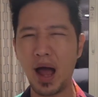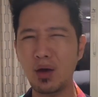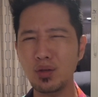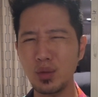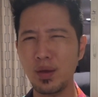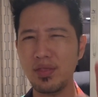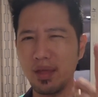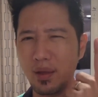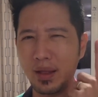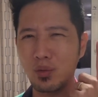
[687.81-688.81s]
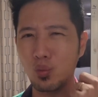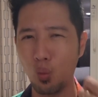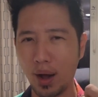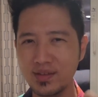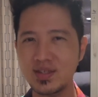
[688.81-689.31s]
I only went there like
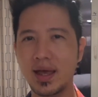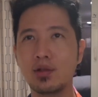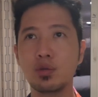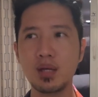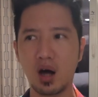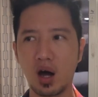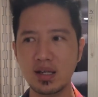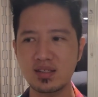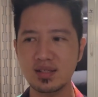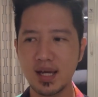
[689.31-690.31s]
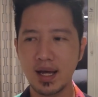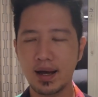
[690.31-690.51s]
once, and to be honest,